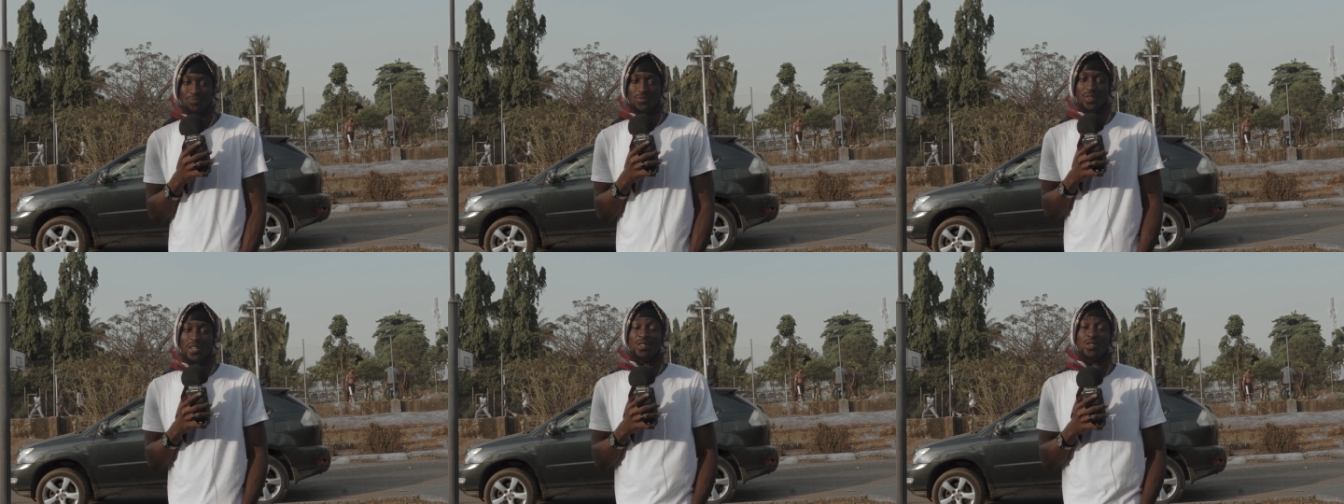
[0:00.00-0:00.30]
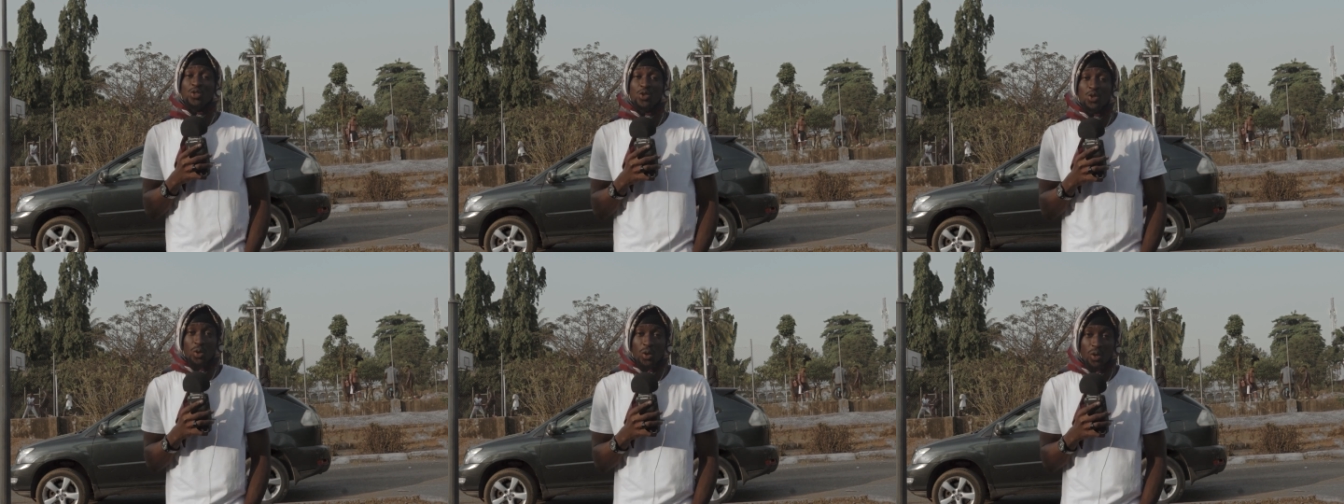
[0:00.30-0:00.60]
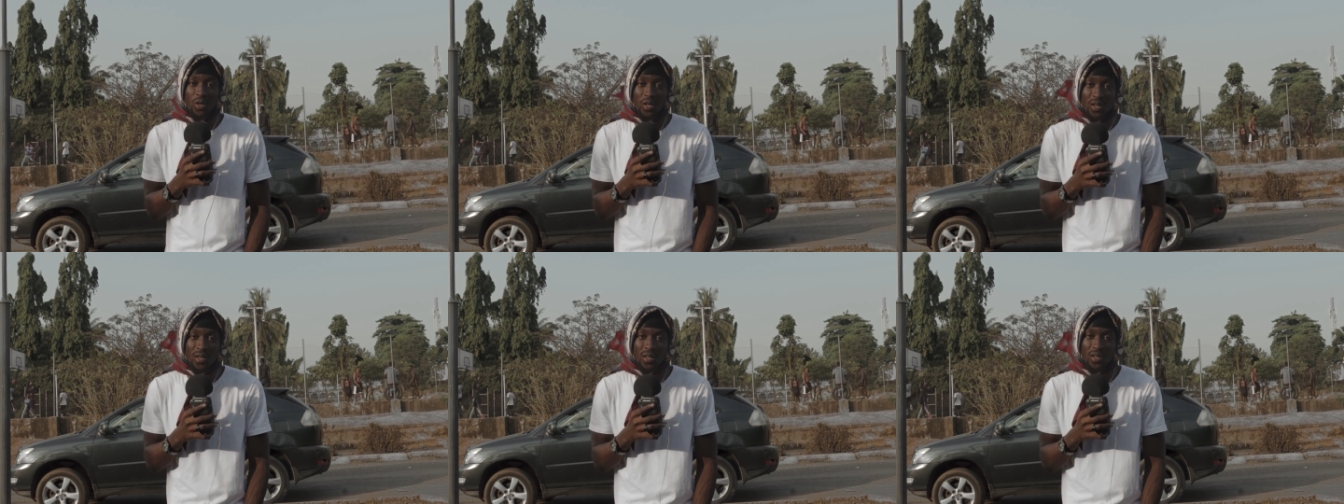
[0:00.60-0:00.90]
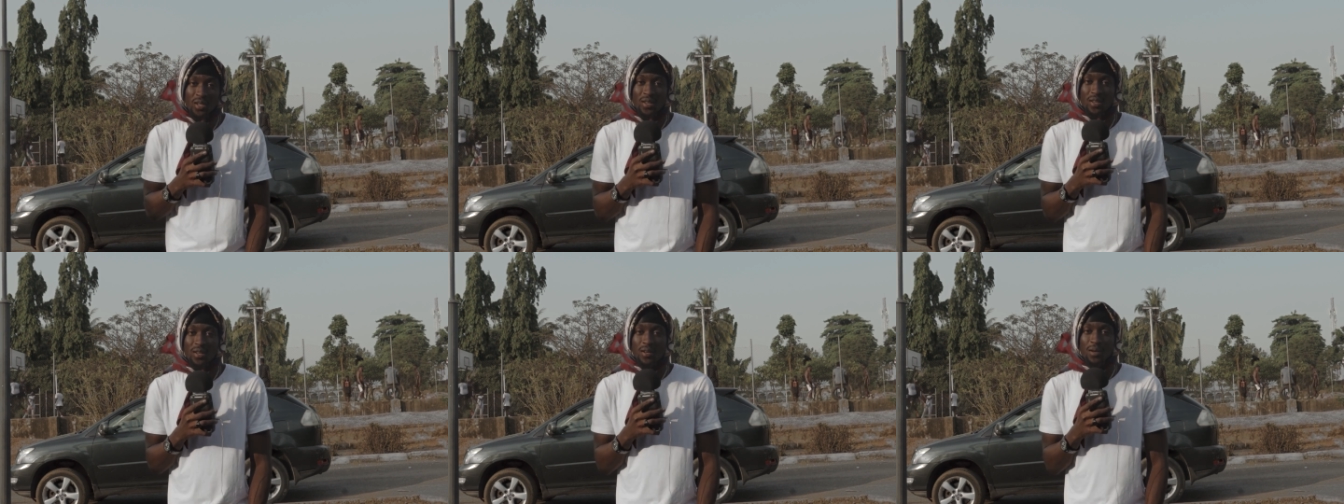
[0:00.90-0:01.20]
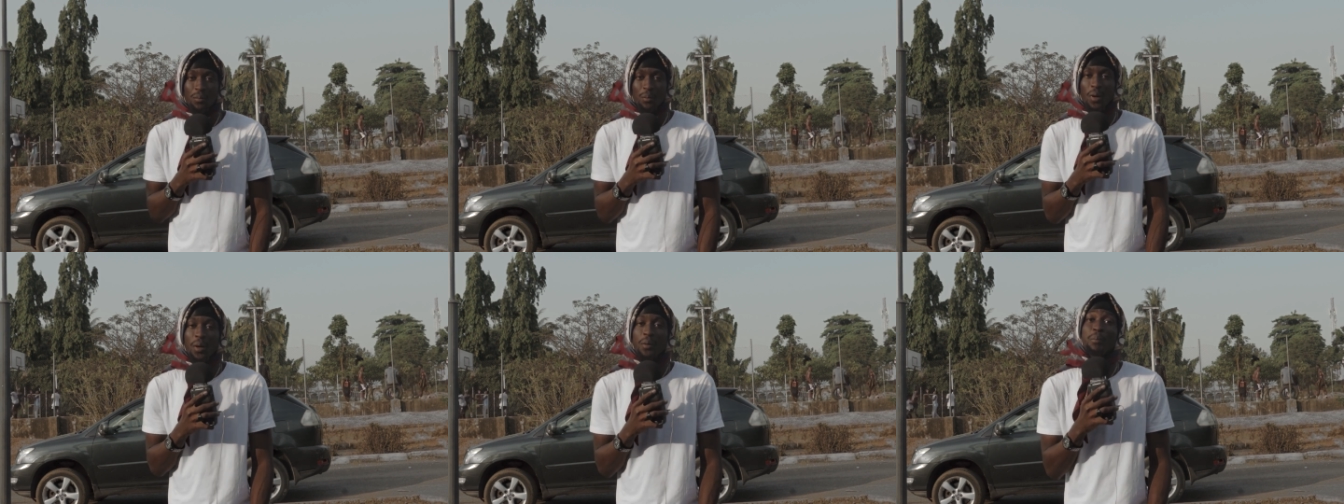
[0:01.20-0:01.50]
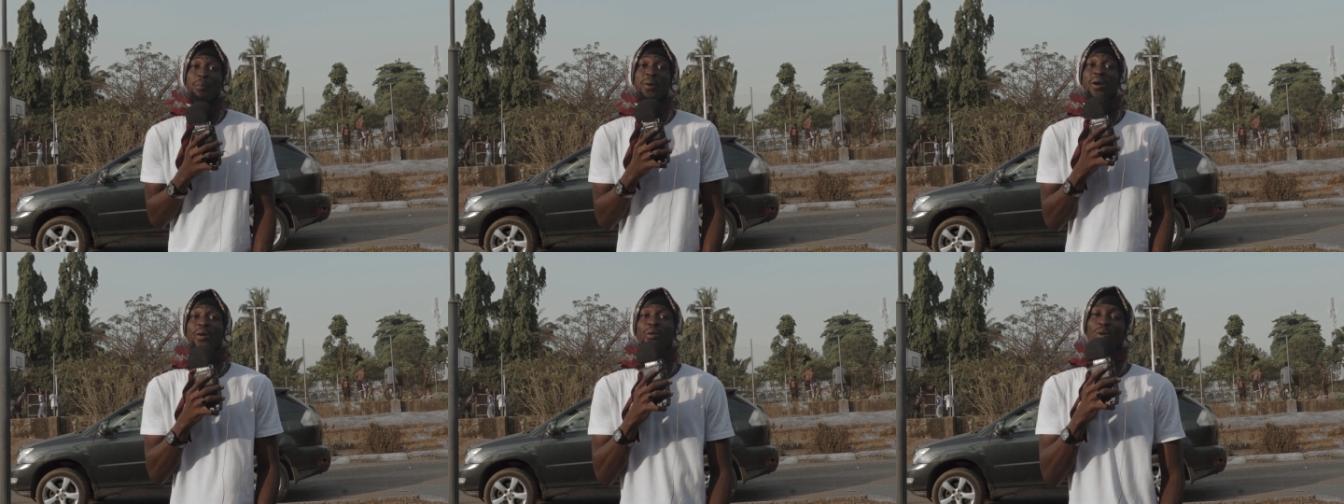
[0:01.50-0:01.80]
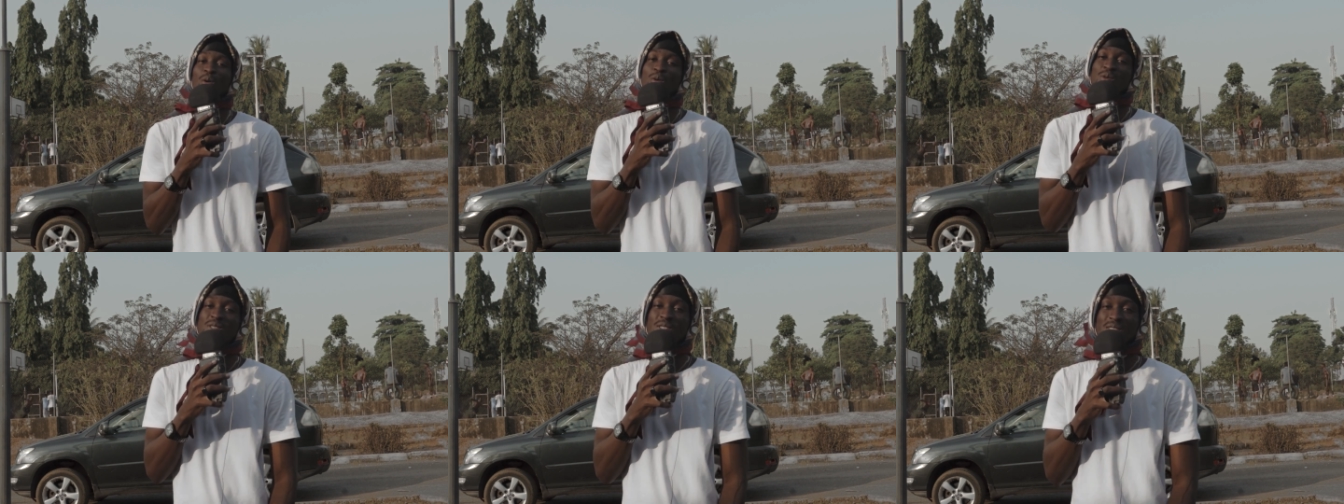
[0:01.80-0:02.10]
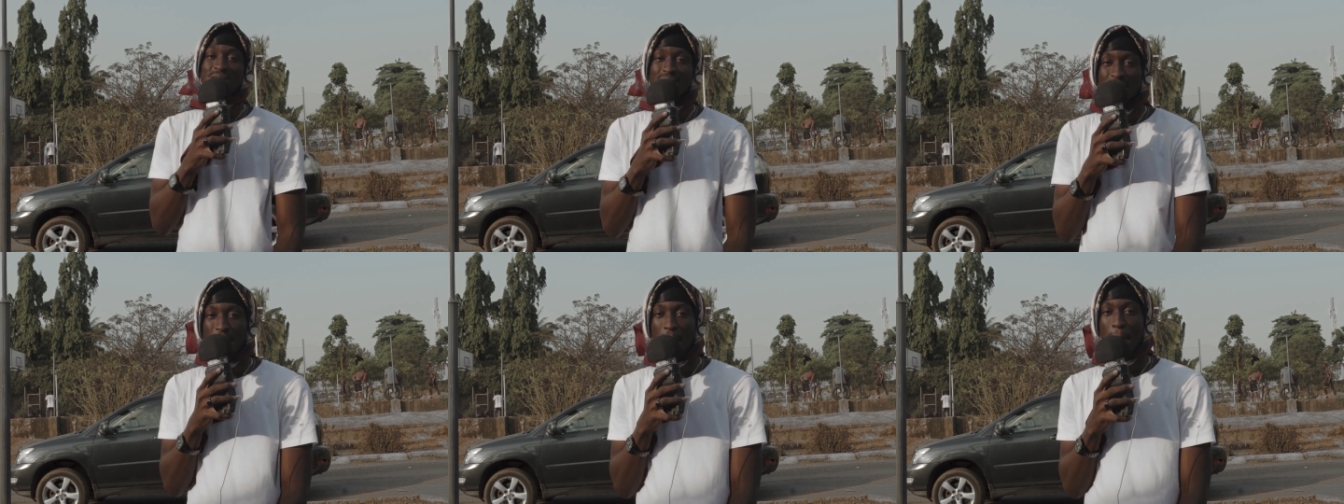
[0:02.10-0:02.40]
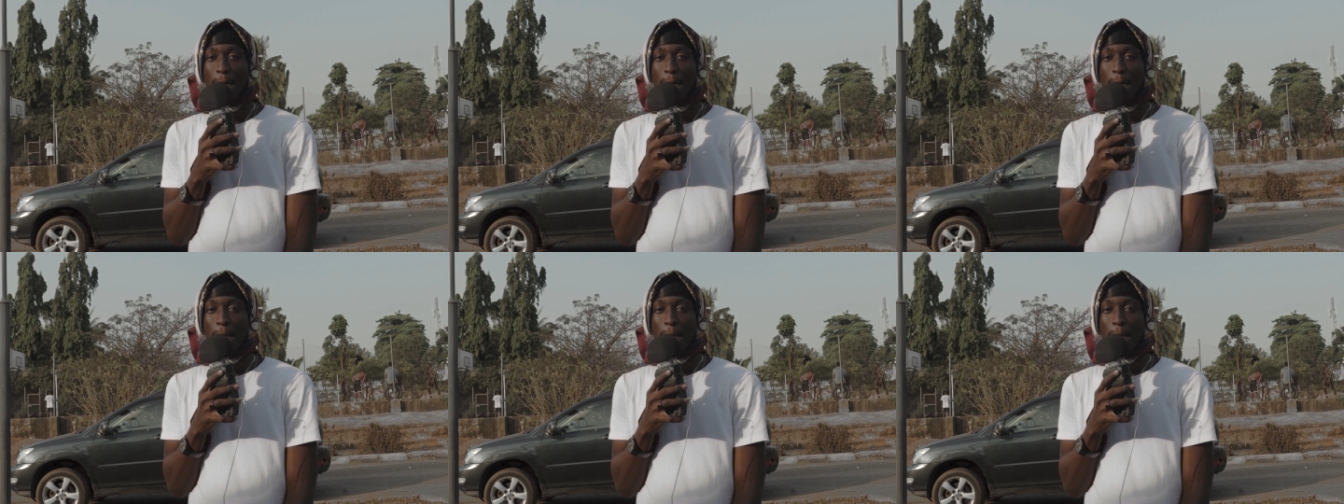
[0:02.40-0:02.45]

enjoy my B-rolls.